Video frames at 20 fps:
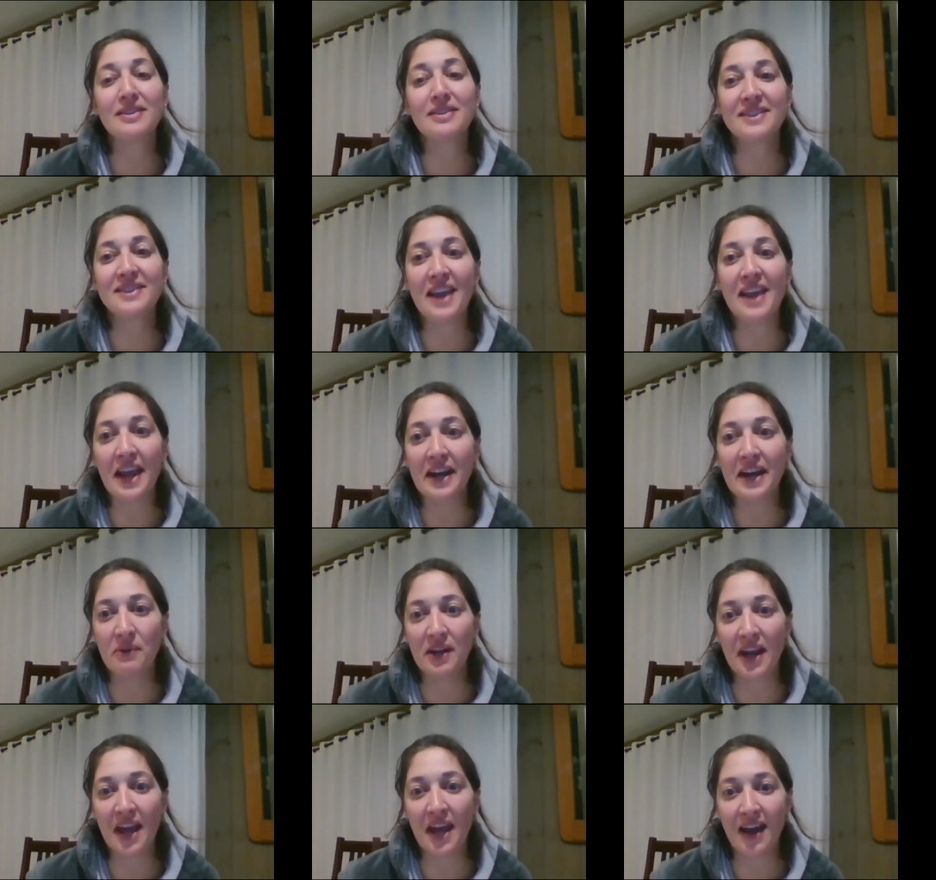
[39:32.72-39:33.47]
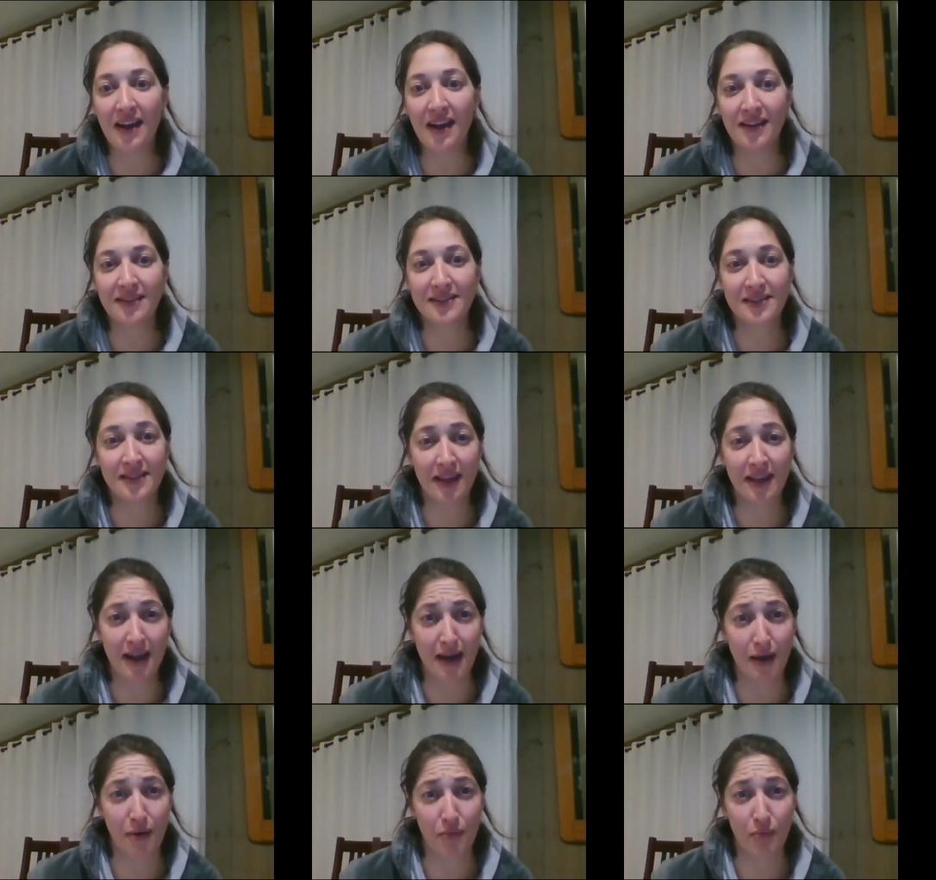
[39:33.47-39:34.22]
Um, does anyone
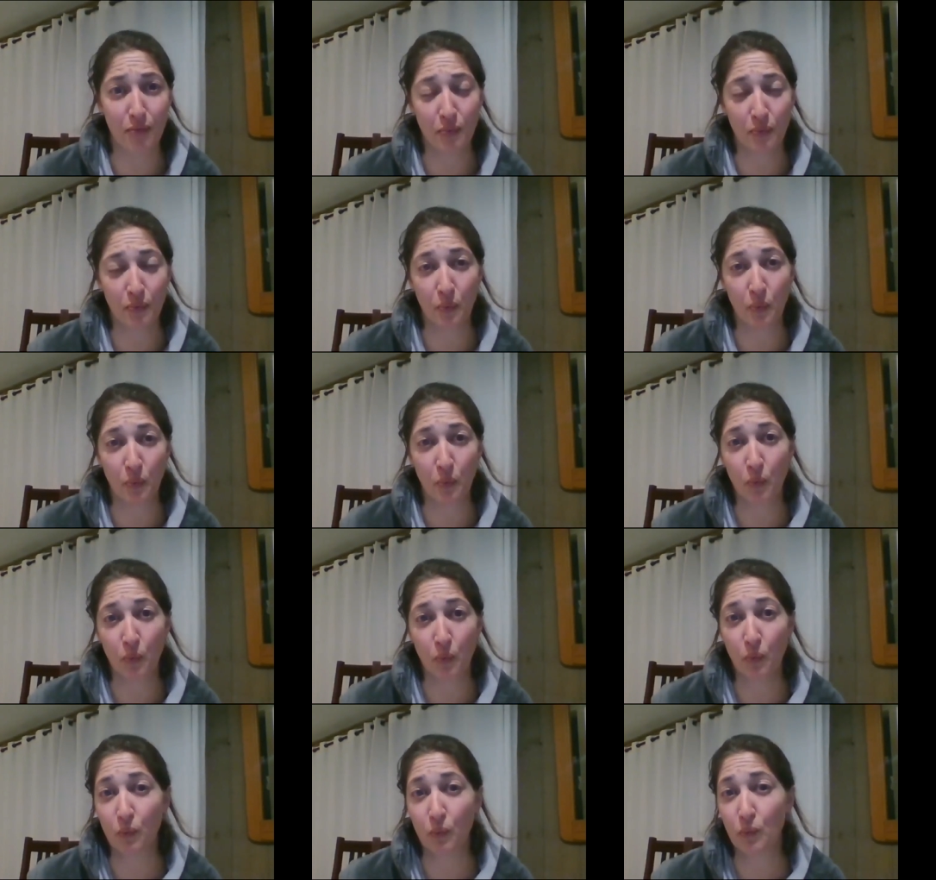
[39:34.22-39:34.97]
else uh,